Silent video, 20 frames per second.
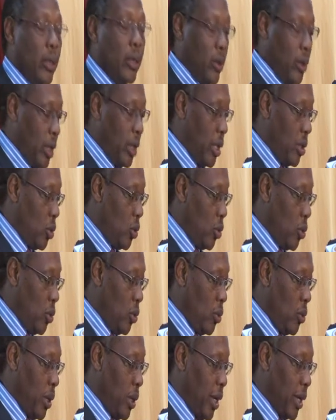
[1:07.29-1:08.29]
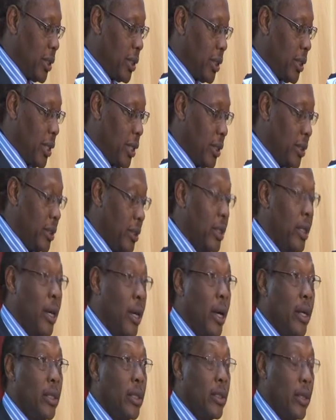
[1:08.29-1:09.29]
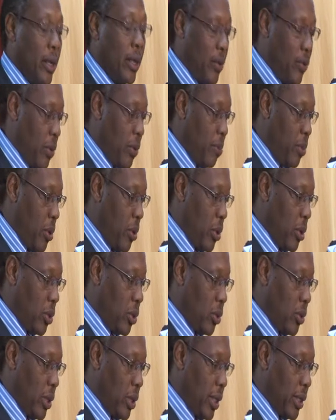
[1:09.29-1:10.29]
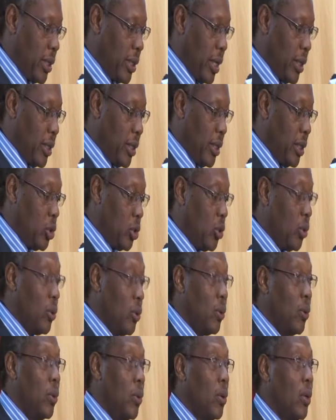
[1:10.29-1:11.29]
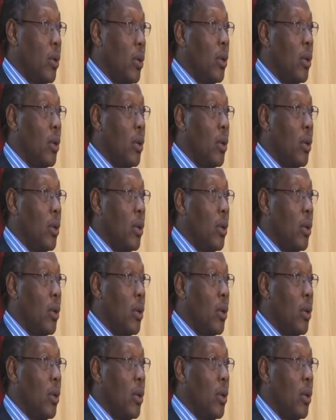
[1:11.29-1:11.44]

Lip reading: in order to access the hansard report on a certain issue,